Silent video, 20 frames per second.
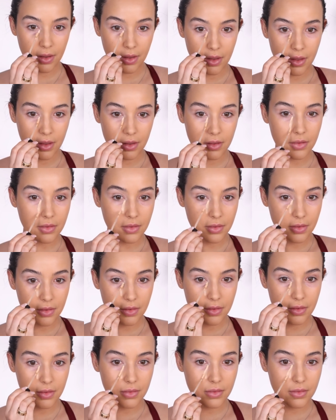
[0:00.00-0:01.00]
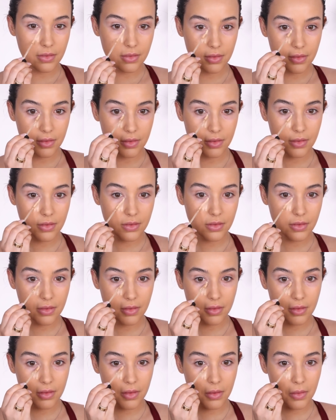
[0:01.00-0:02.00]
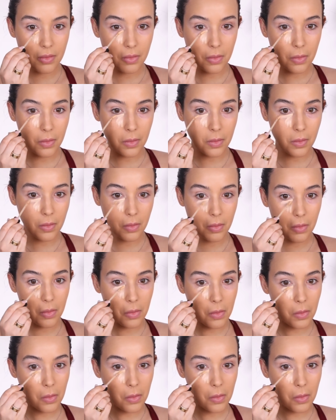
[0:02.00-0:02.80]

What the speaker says: (silence)